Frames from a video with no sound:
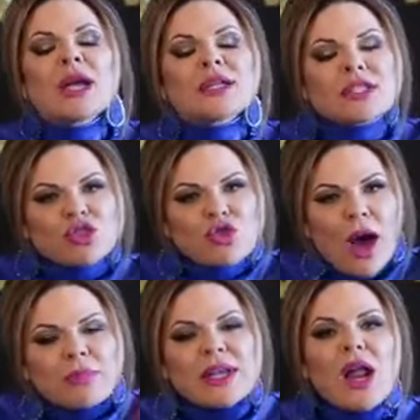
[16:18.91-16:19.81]

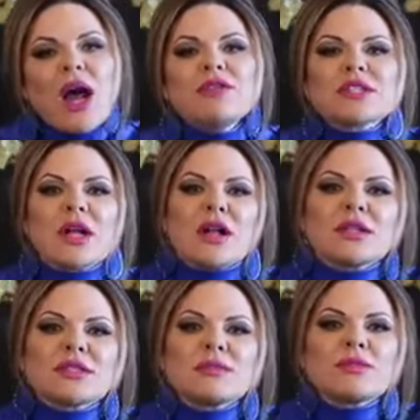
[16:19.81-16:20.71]
Describe their
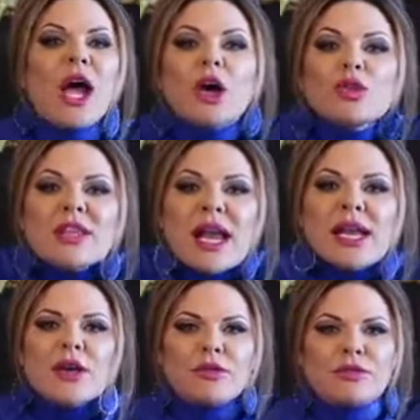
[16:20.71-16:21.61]
lifestyles. How do they
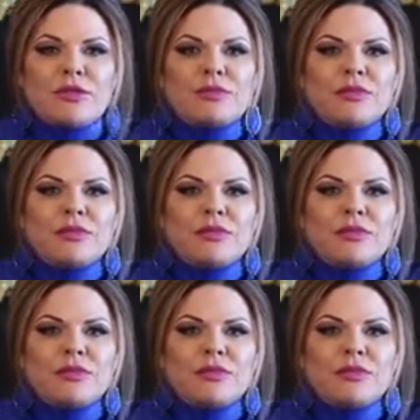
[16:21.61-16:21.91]
live?